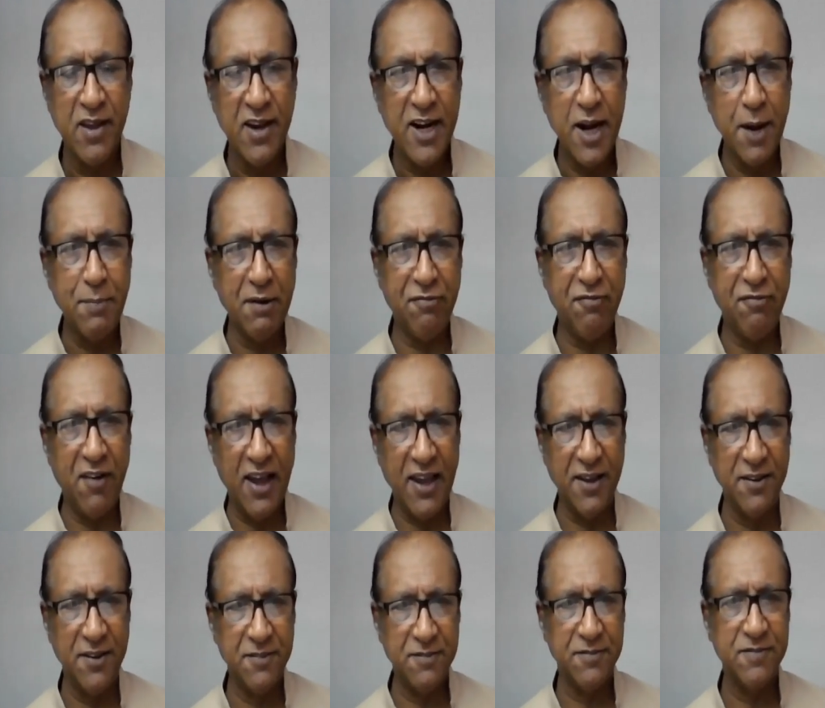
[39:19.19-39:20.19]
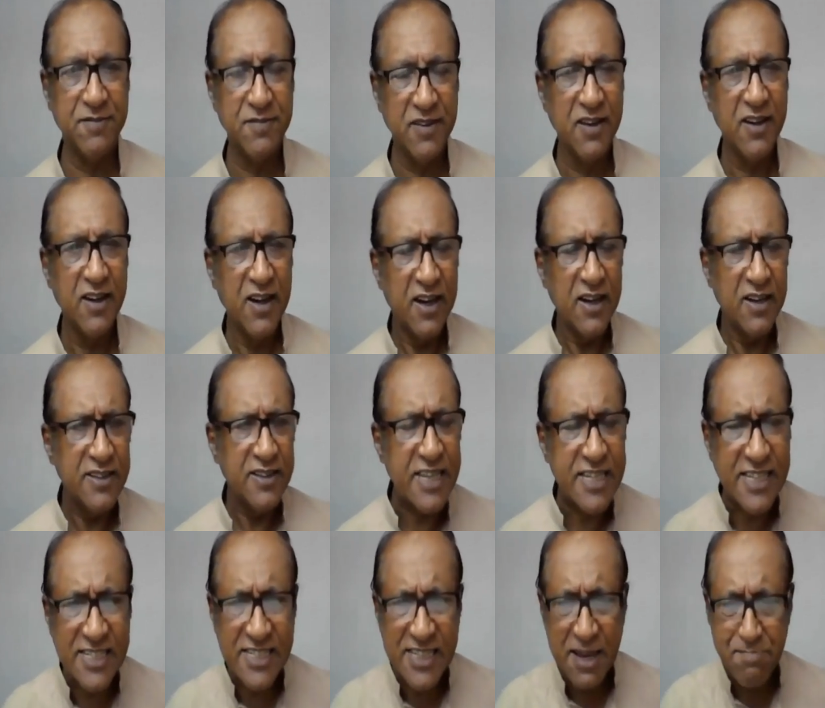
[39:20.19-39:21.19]
Number 5.
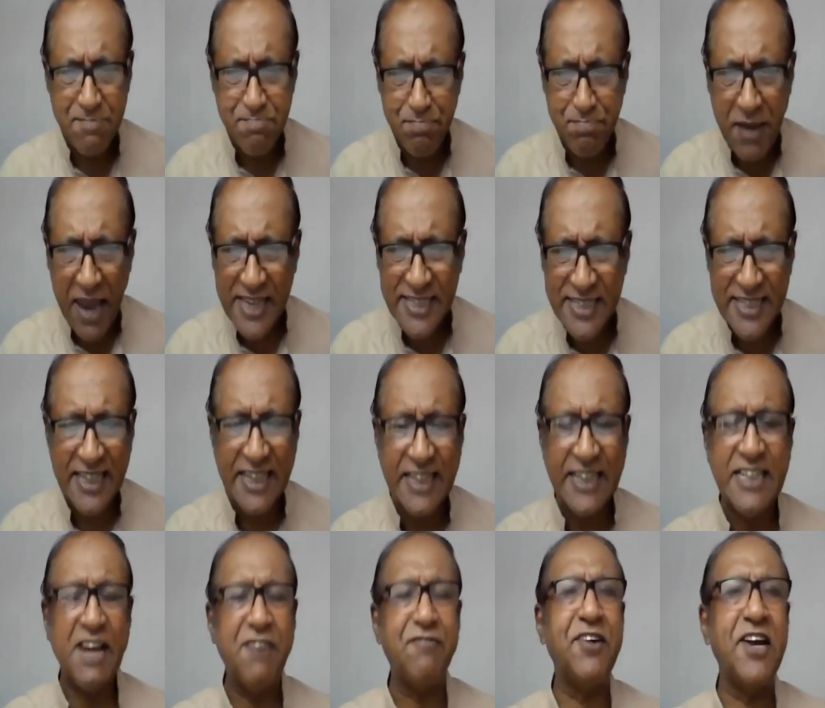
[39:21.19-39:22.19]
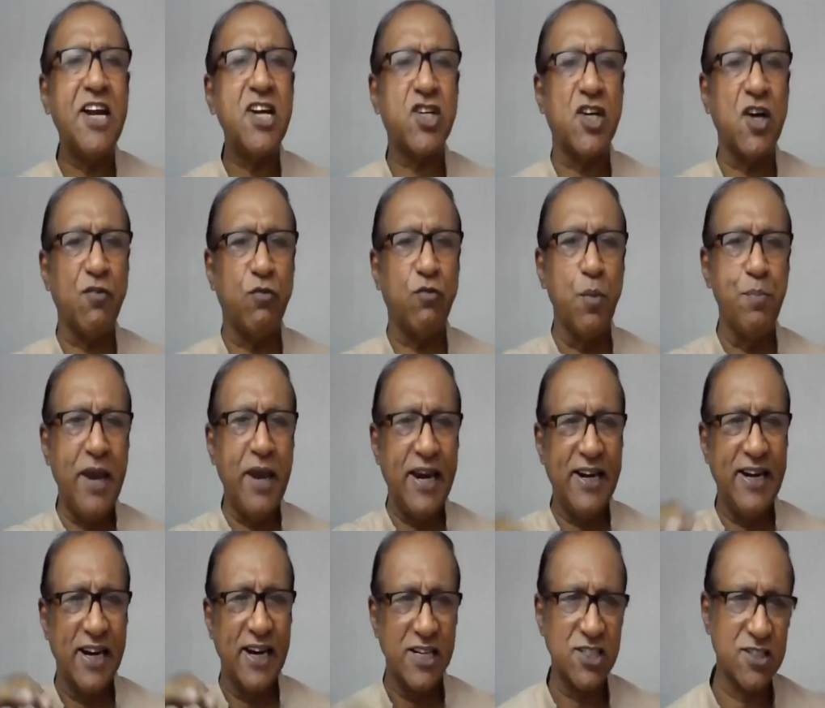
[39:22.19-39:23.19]
This is a basic definition of
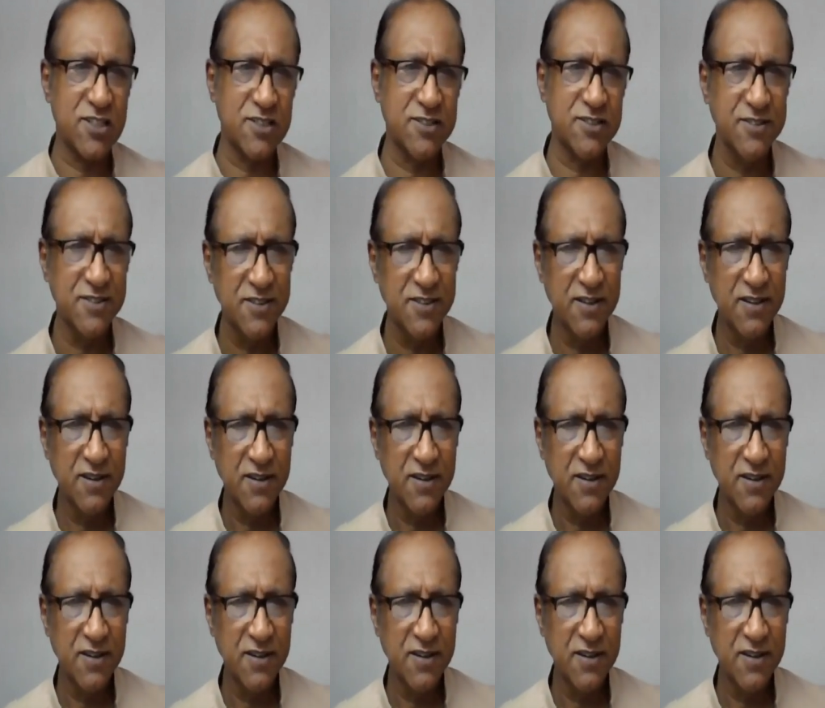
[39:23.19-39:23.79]
obedience.